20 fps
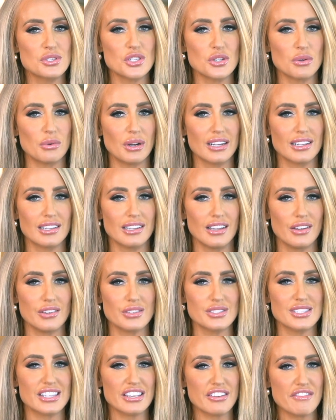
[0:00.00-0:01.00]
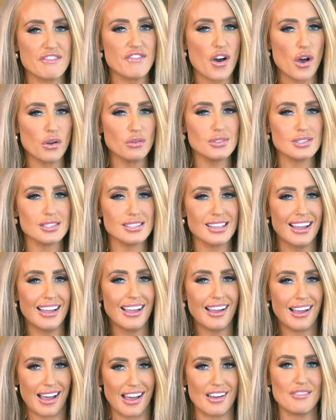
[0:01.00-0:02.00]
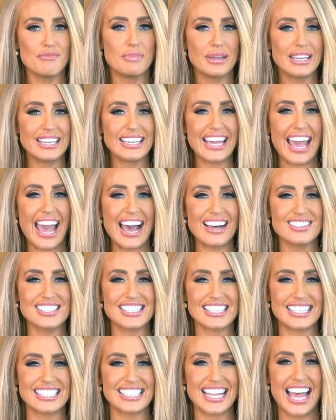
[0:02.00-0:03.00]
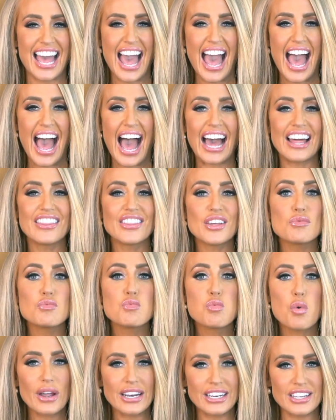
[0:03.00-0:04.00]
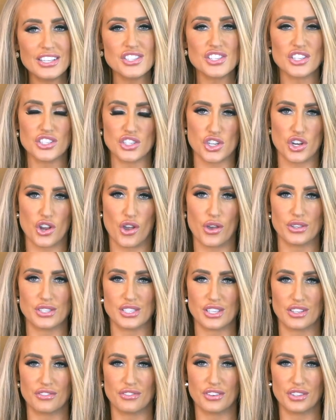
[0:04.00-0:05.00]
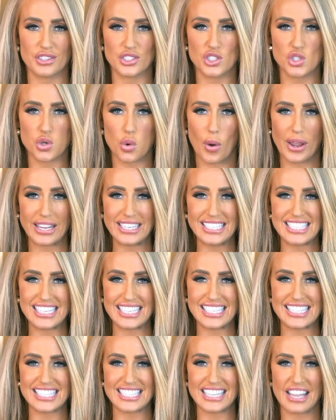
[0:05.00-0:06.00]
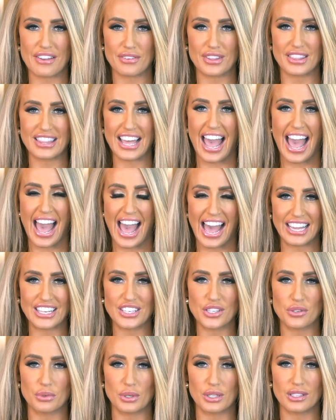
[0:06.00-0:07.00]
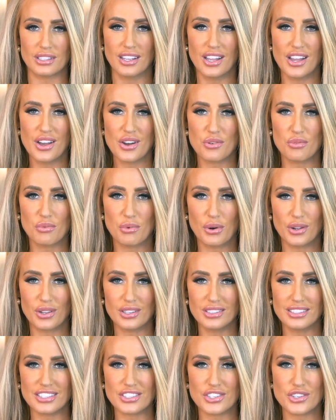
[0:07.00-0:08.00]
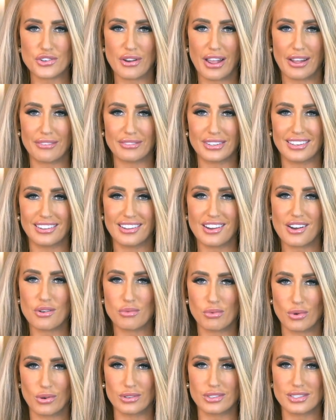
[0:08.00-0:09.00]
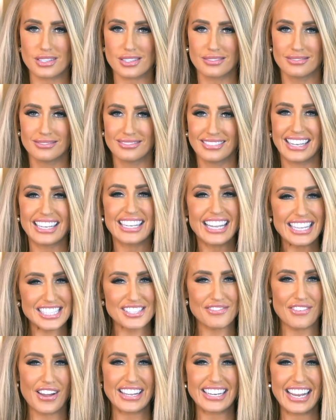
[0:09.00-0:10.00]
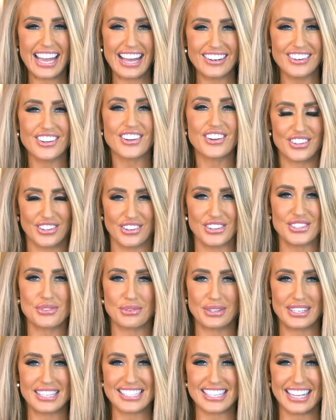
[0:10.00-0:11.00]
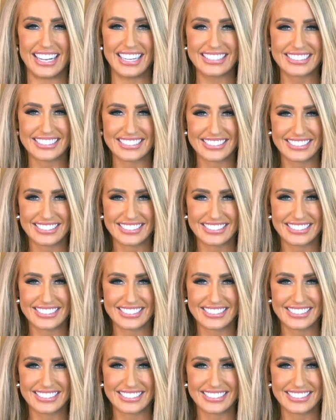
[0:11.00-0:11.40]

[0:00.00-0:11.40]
to a close. The votes have been counted and the winners chosen for the 27th annual World Travel Awards. Let's find out who those winners are.